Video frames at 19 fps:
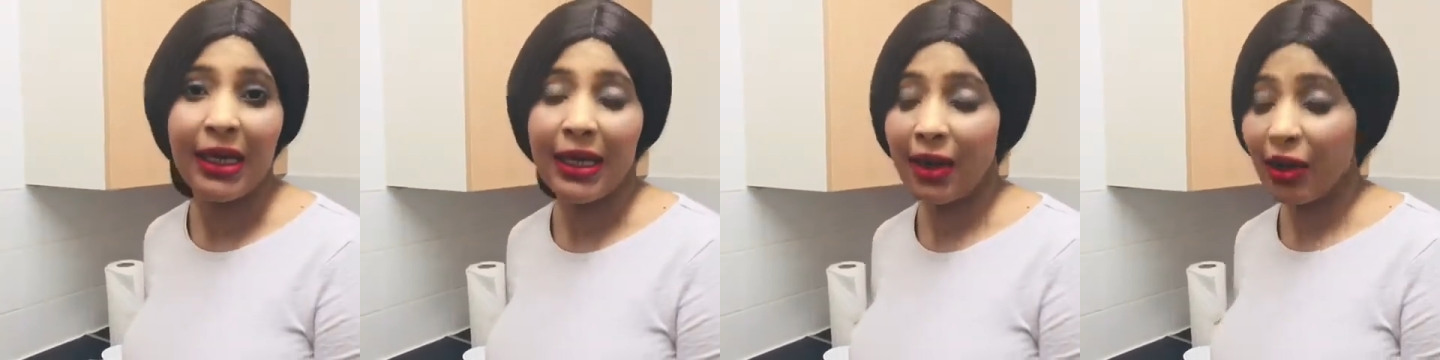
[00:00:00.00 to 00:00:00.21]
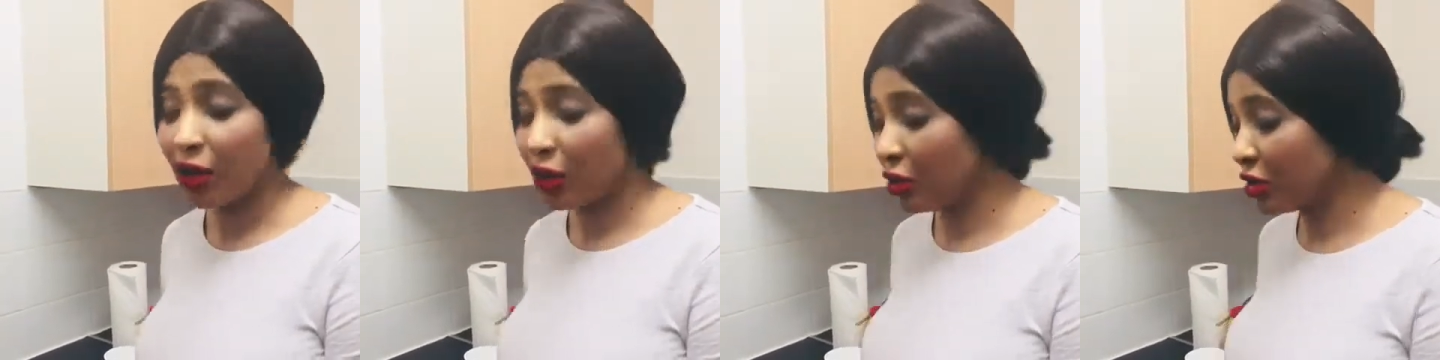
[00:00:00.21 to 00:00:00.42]

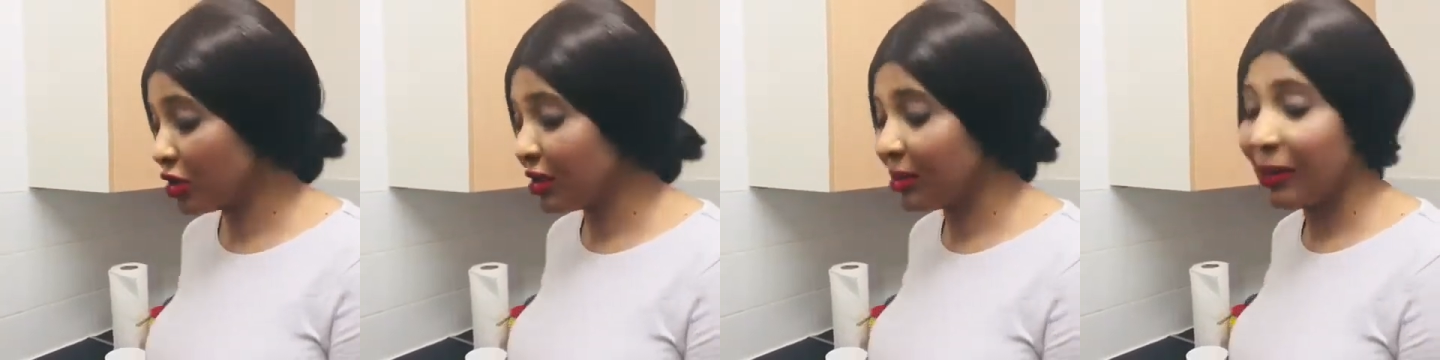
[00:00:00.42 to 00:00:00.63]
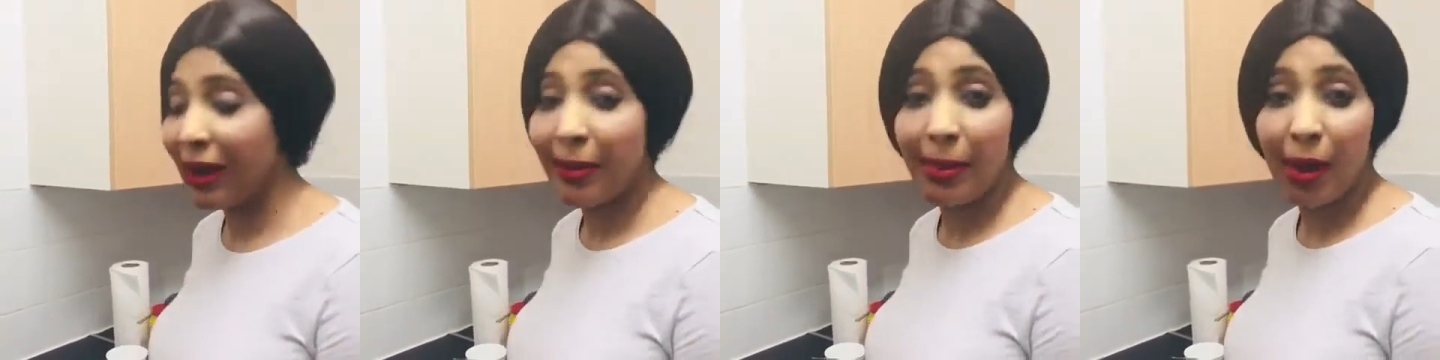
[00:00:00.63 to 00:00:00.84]
You know,
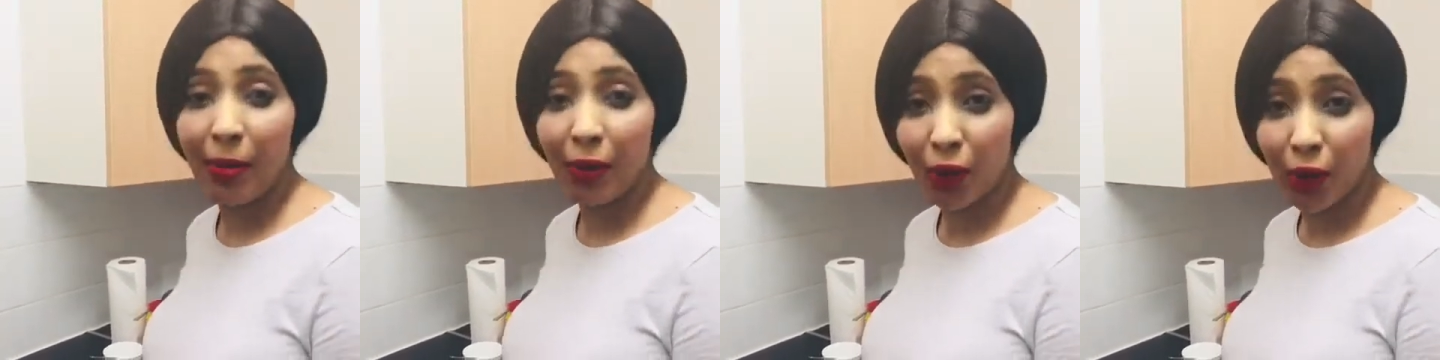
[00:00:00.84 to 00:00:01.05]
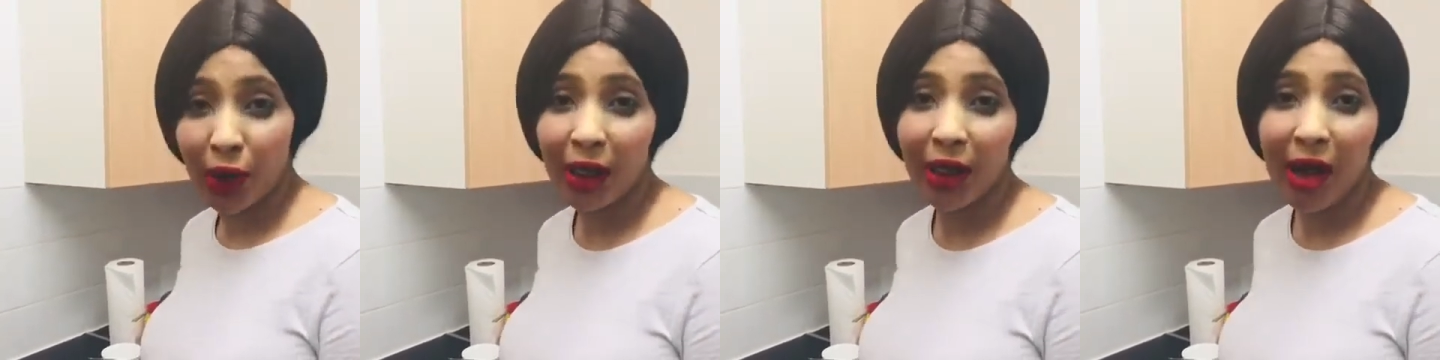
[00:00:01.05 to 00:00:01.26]
usually my
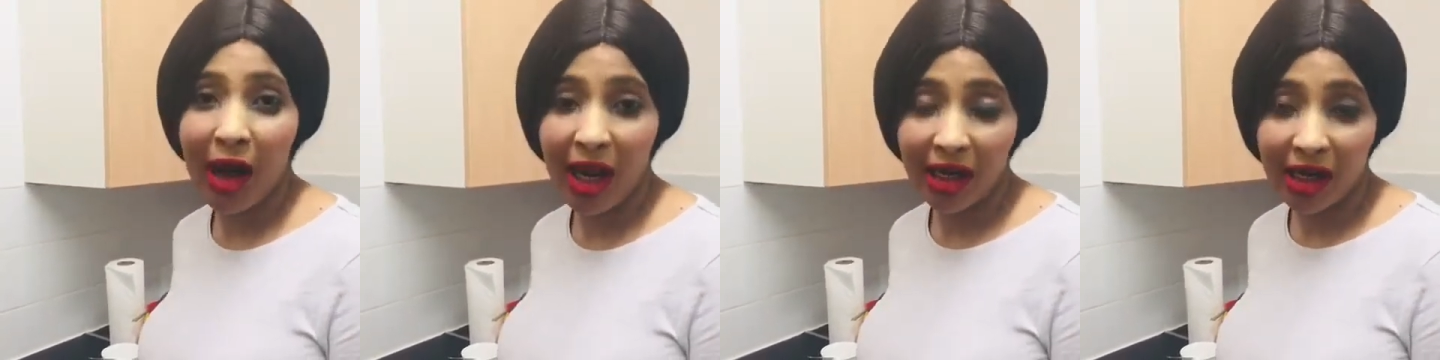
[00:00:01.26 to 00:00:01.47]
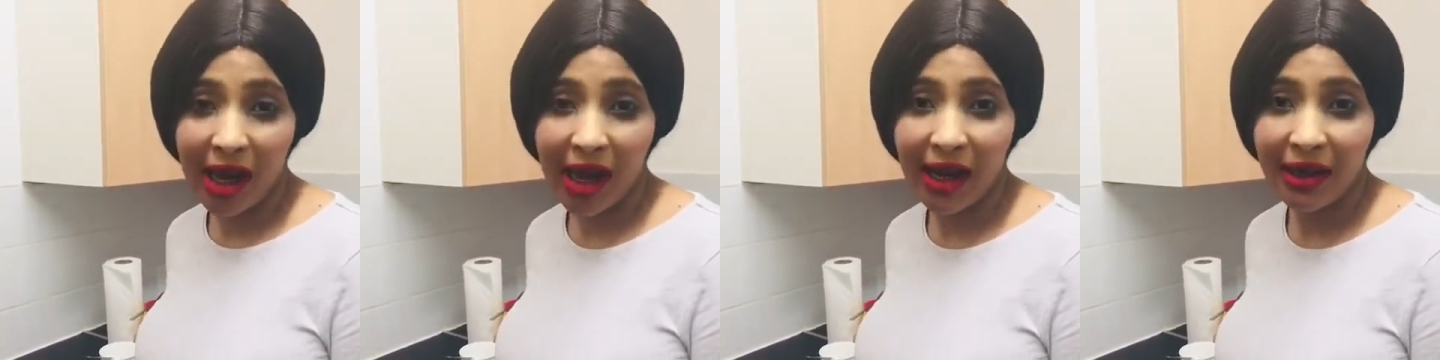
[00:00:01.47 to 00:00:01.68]
mom cook it
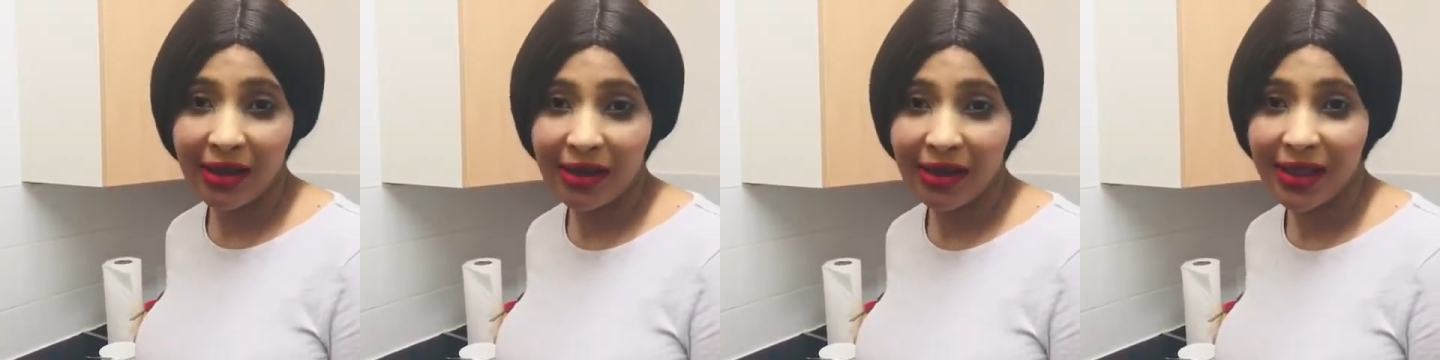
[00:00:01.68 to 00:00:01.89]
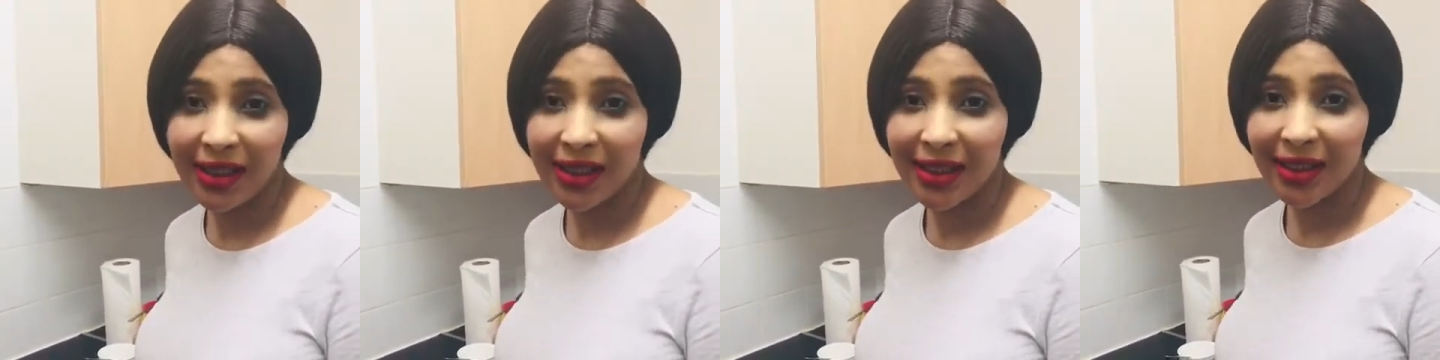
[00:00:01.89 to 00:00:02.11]
like that.
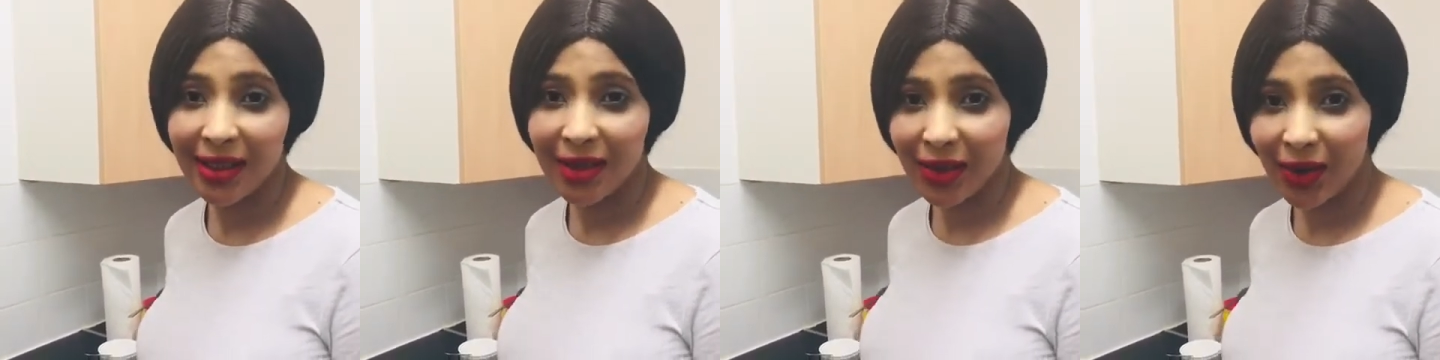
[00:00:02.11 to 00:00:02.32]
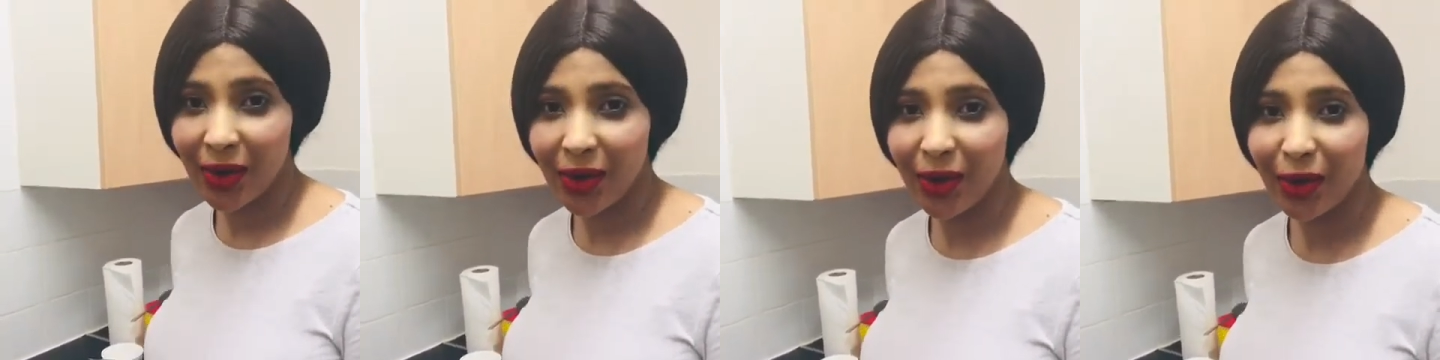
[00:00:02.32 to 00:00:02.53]

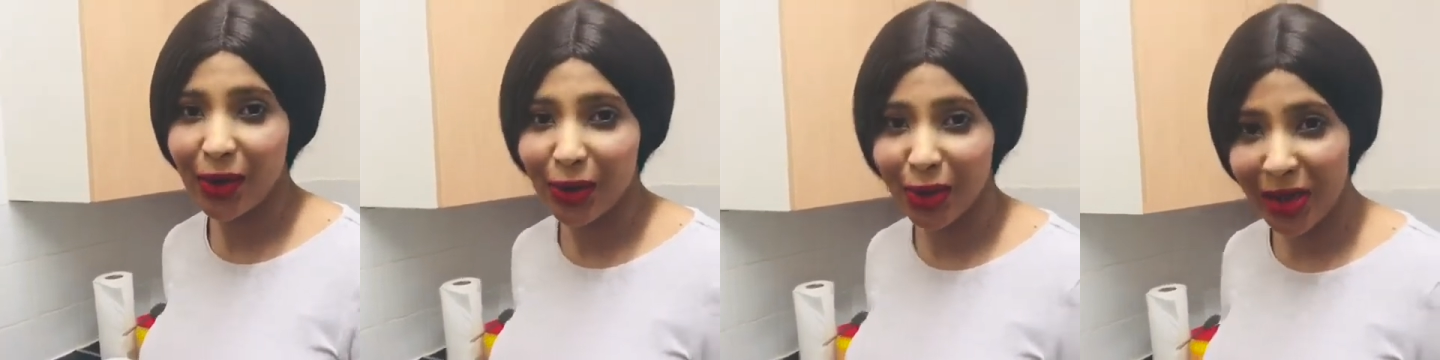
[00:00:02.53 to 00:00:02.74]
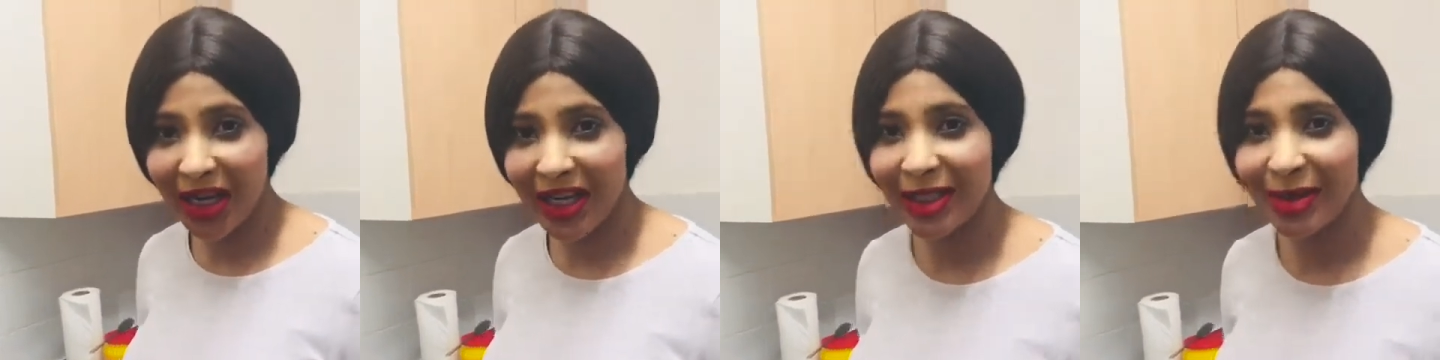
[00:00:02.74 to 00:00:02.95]
So you
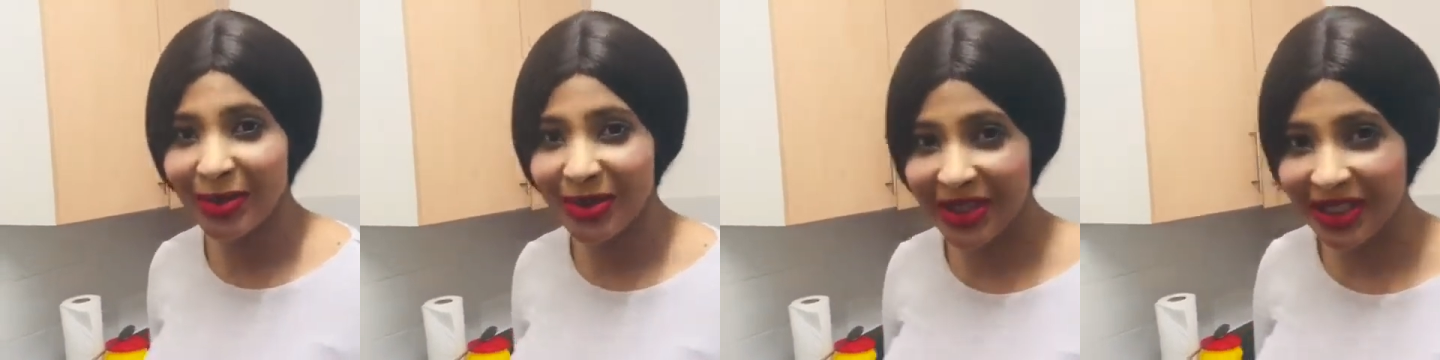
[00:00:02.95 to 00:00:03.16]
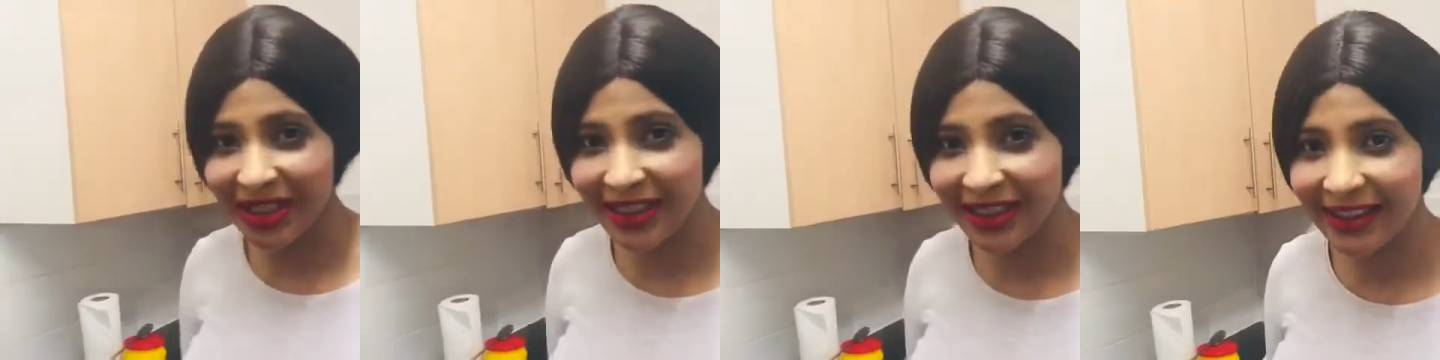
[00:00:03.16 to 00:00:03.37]
guys will
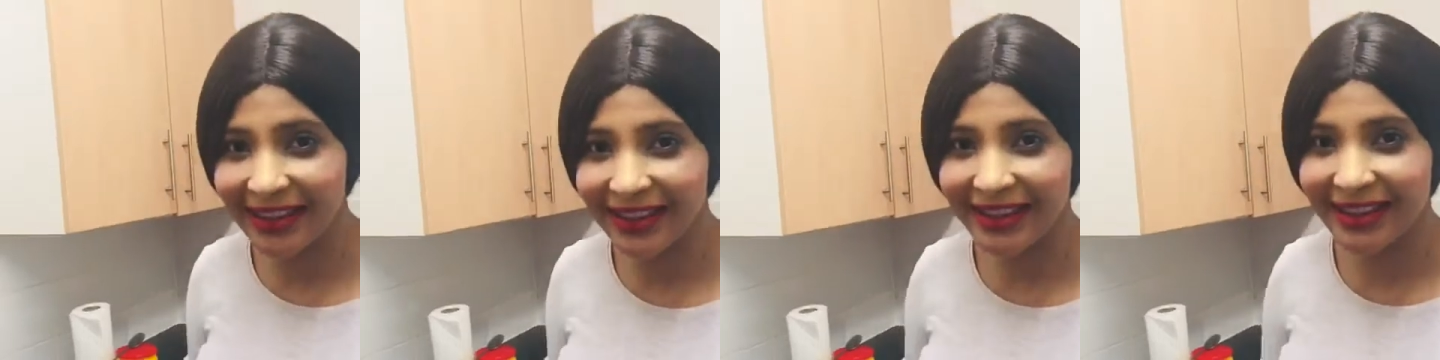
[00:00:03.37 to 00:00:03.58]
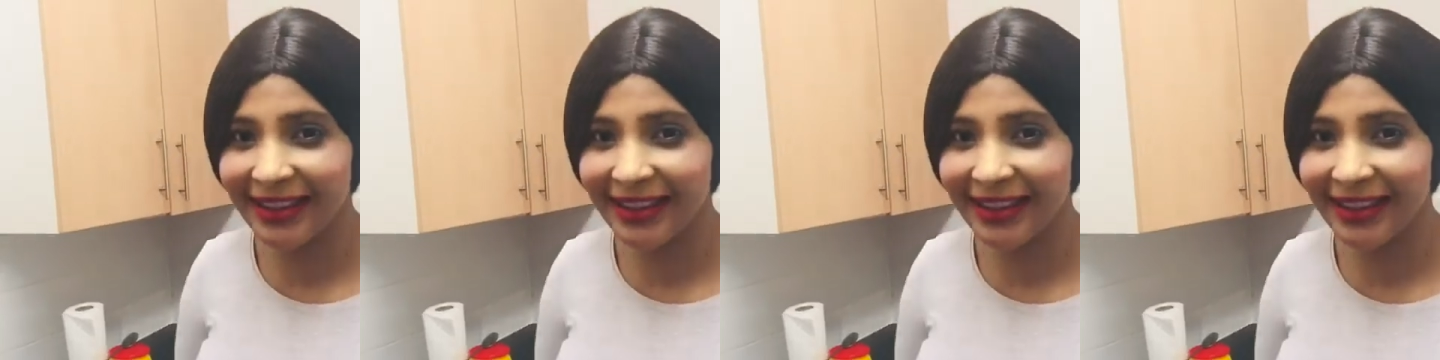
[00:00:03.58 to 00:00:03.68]
see it.